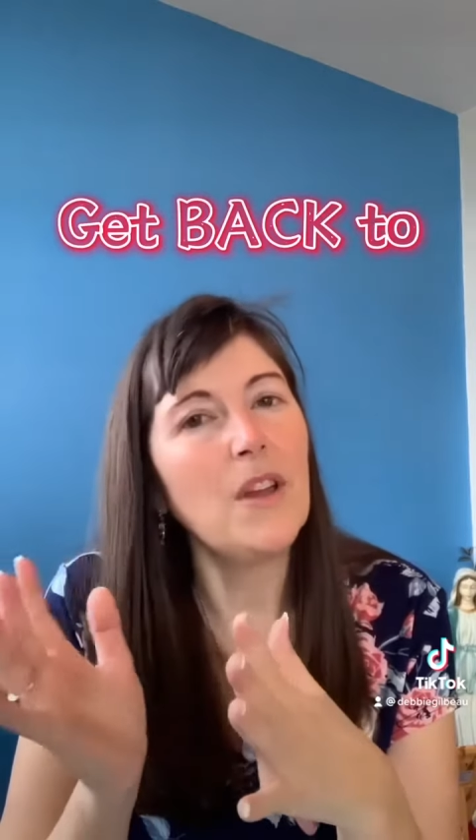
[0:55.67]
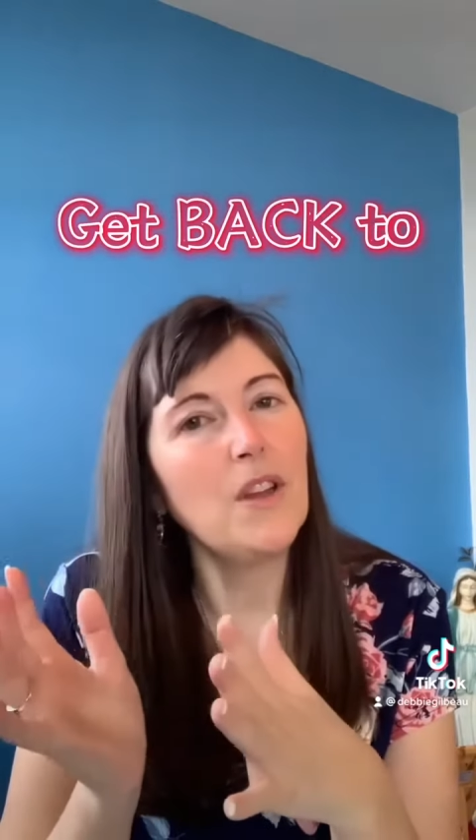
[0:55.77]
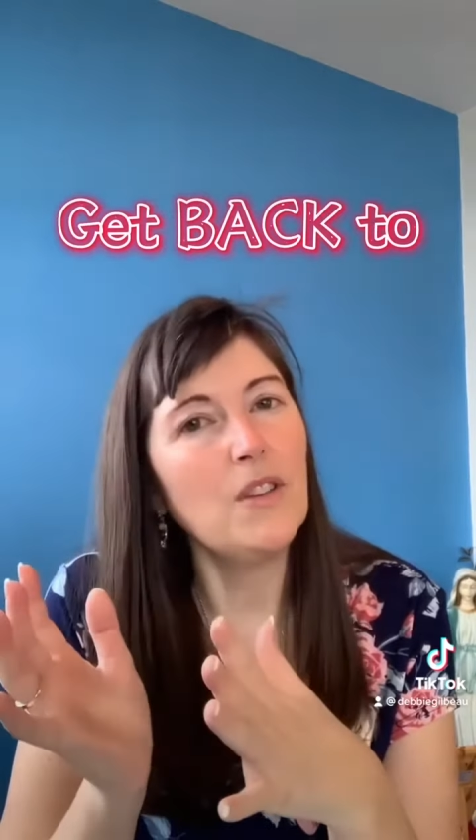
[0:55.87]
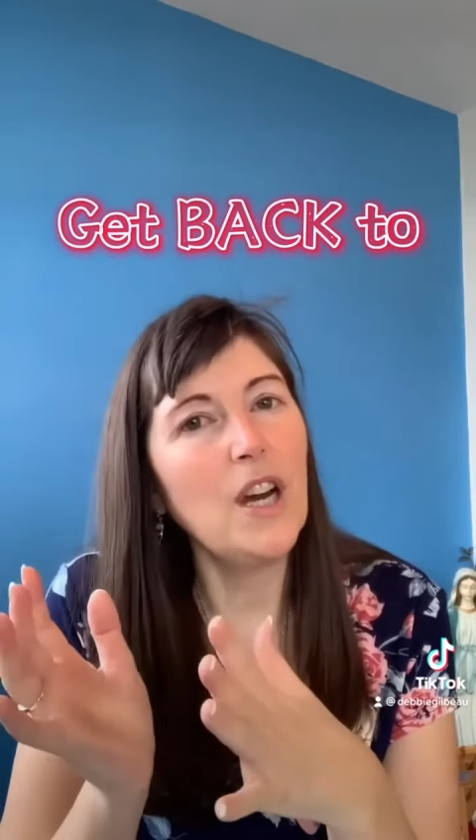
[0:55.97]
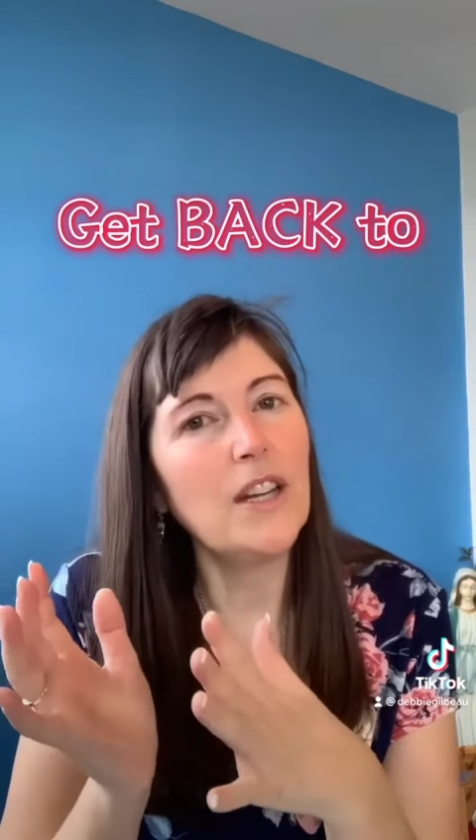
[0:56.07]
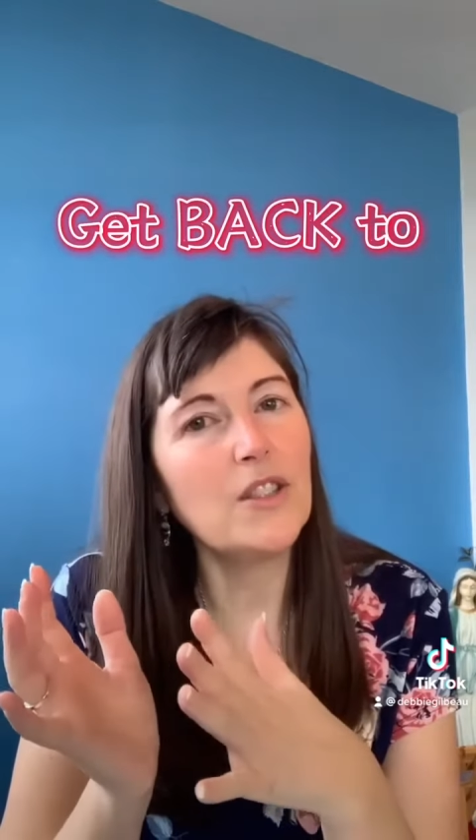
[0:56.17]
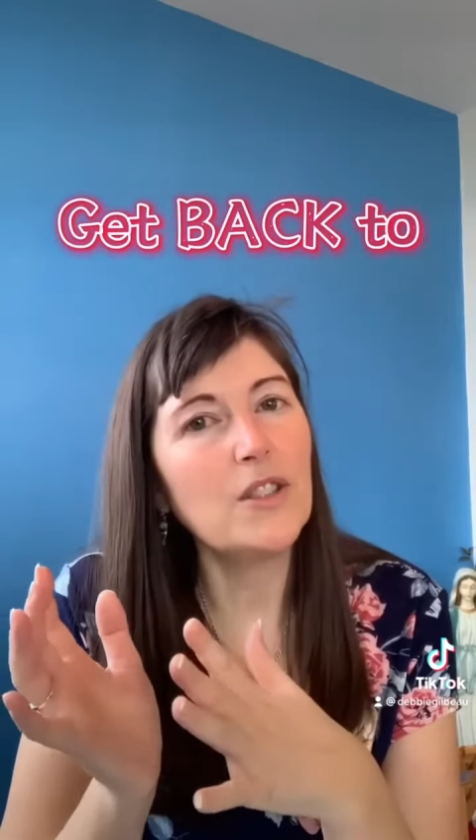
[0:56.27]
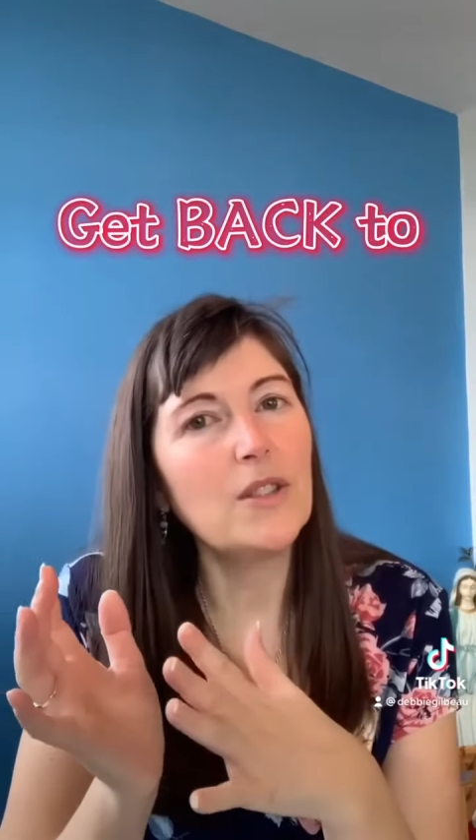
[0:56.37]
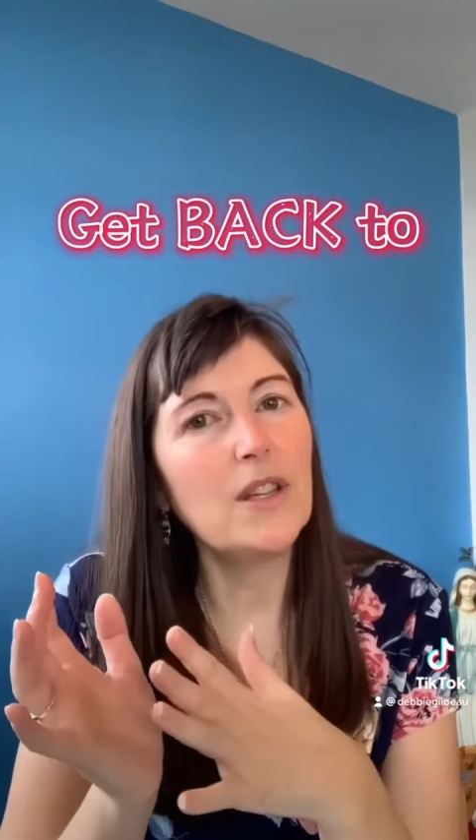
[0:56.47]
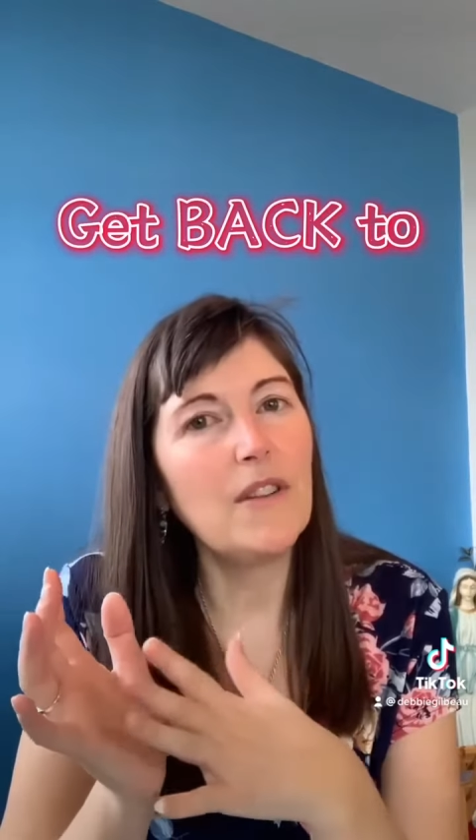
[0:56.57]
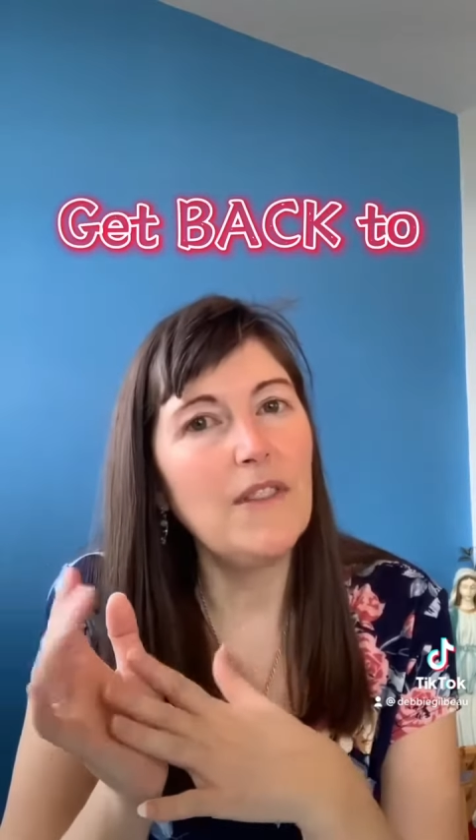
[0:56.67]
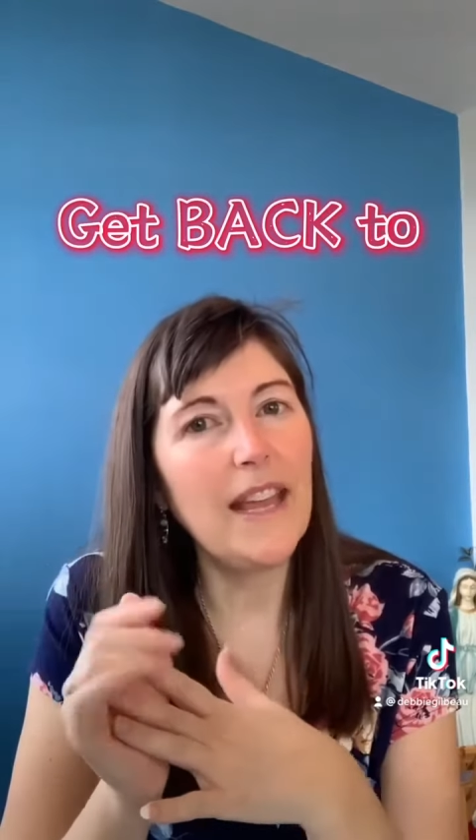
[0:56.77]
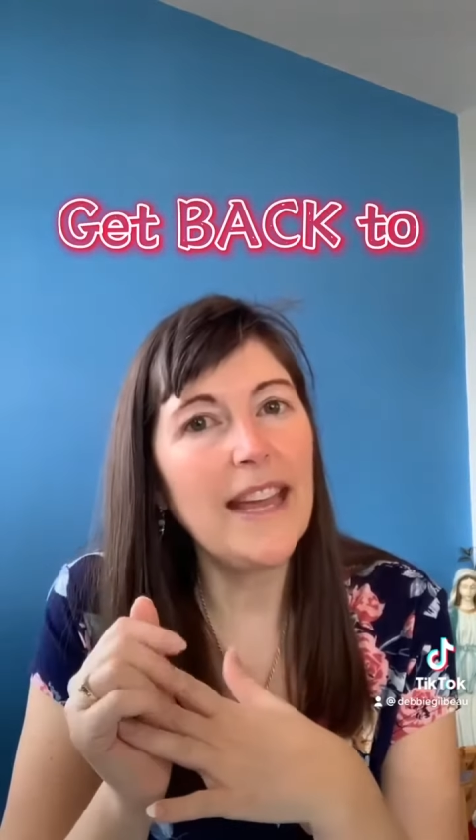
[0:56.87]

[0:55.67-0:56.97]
you're not sure of the